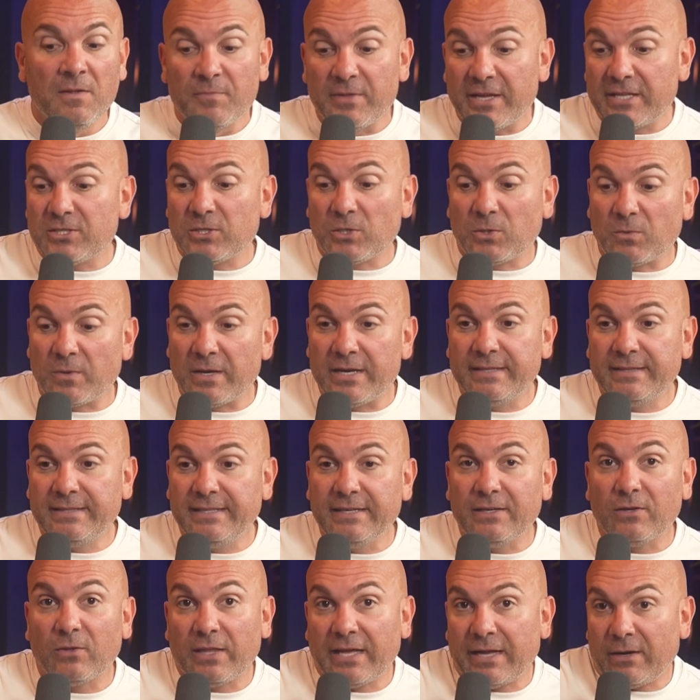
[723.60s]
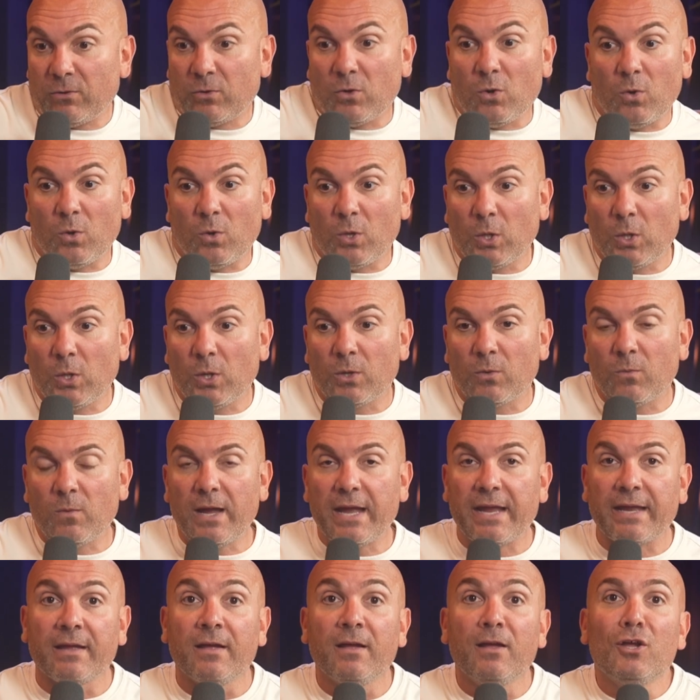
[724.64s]
that's a great deal. That'll go a long
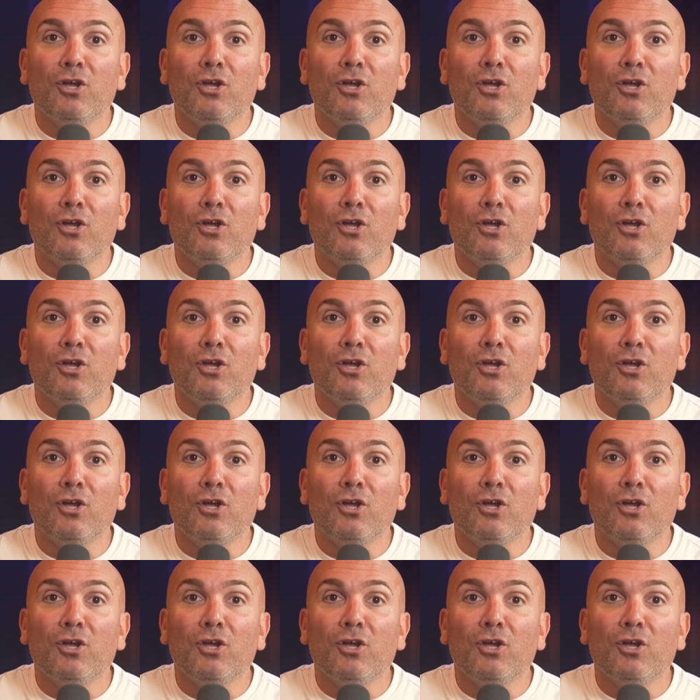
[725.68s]
way.